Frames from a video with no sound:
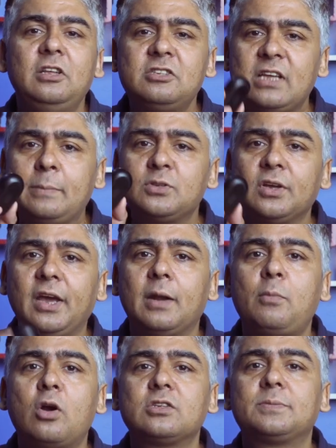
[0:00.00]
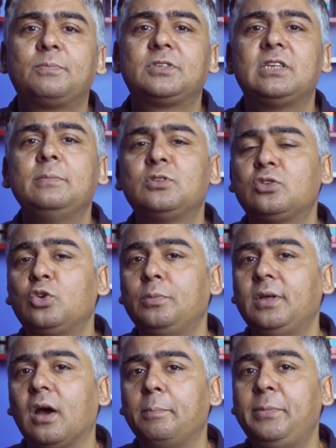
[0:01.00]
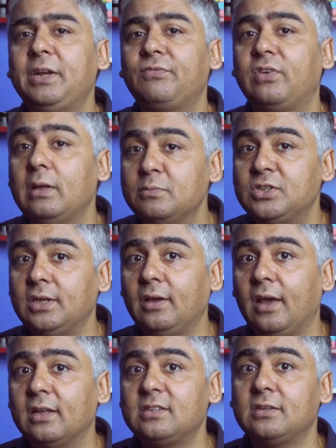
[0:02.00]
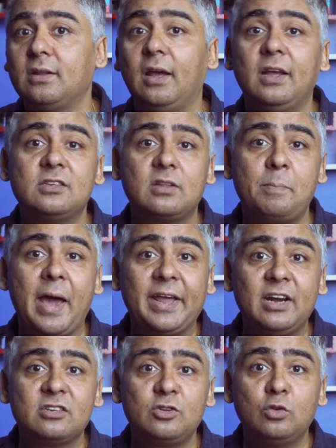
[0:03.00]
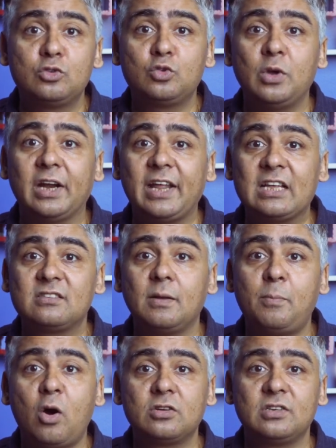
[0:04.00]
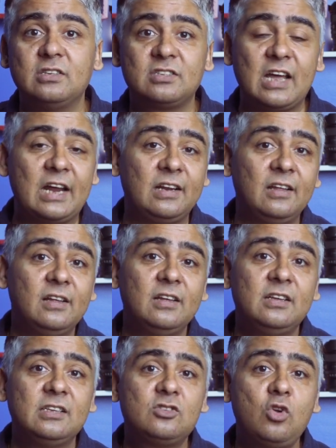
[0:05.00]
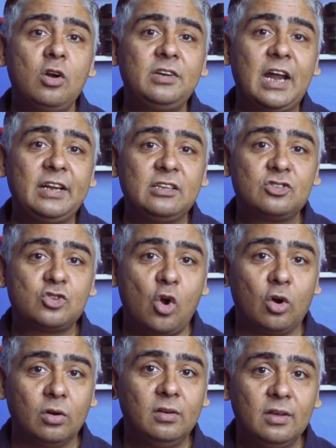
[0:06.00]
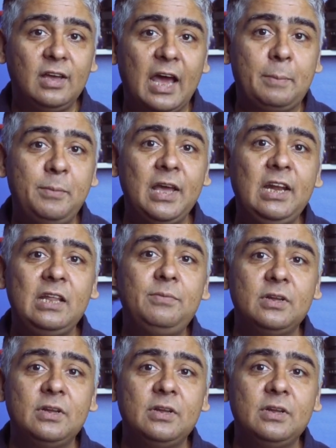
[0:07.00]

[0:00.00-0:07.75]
this Samsung earbuds seems to be a bit flimsy, as the magnets used to attach the buds inside is not that strong and may leave